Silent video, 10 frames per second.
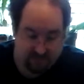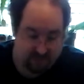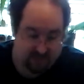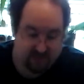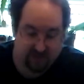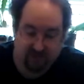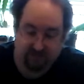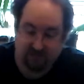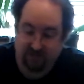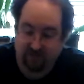This is actually a
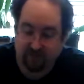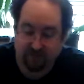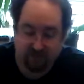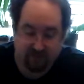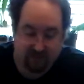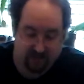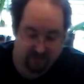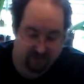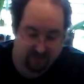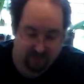really cool looking
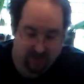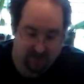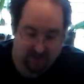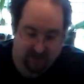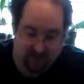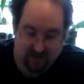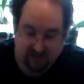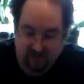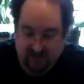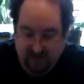some ceramic
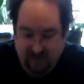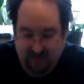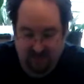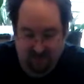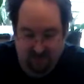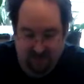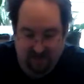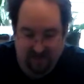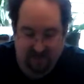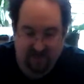crit
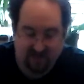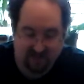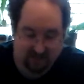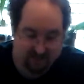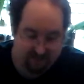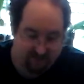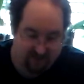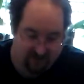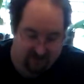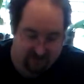hit dice that look
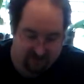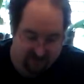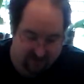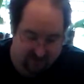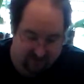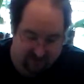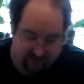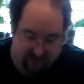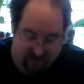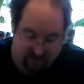very interesting, that
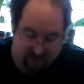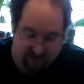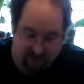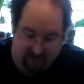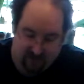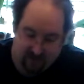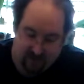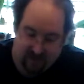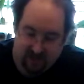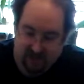look kind of cool,
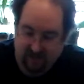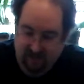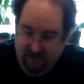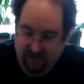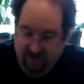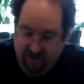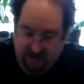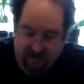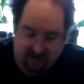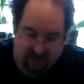that are
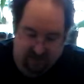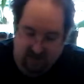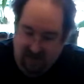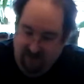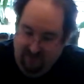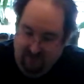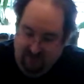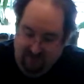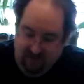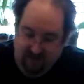I think just an
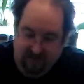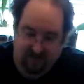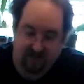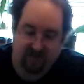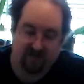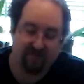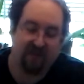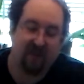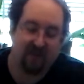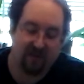advertisement in there. And then they've
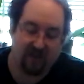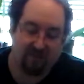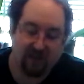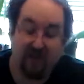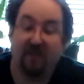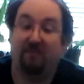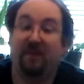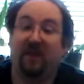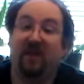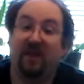got the
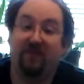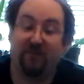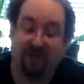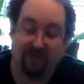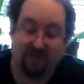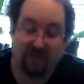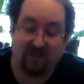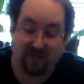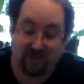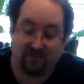big game for this
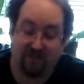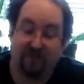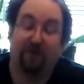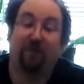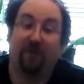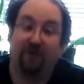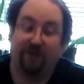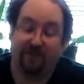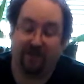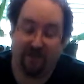month is Rivet
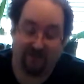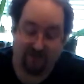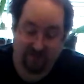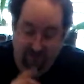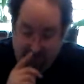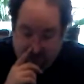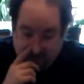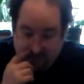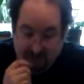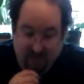Wars that they've included
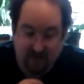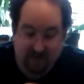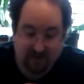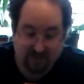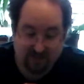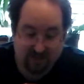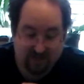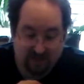in the box.